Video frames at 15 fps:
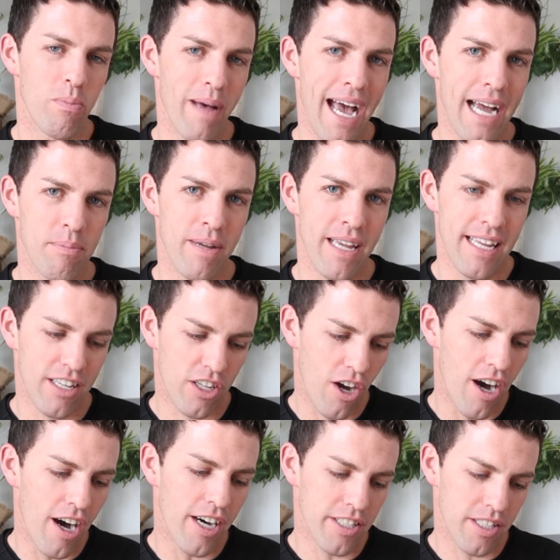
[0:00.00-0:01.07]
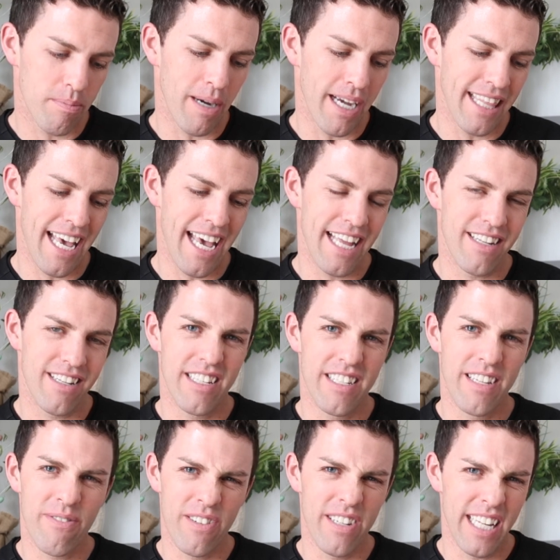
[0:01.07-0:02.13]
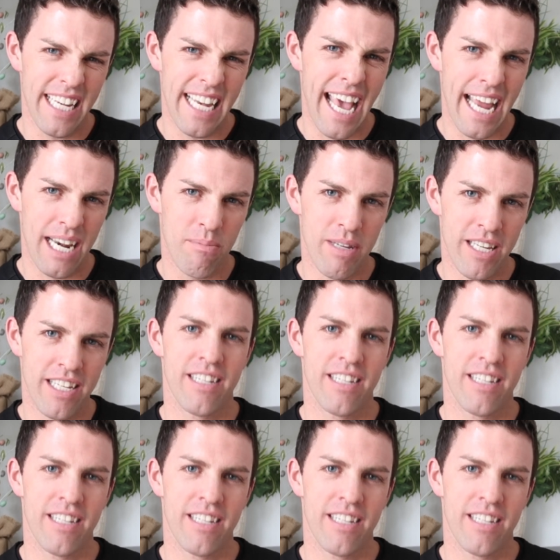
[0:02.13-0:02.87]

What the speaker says: back pain caused by that different anatomy.